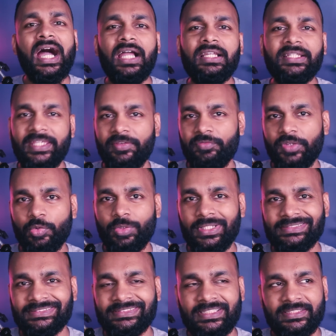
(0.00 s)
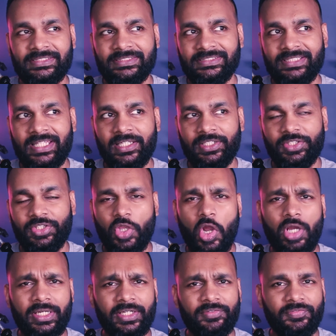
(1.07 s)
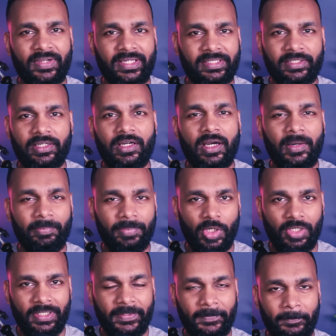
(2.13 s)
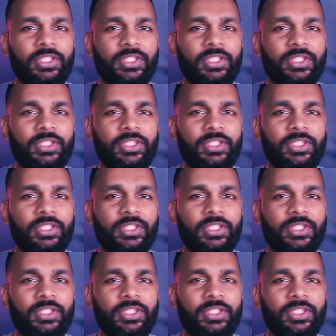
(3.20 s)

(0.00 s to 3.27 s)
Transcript: I'll give you an instance that you're gonna find appalling.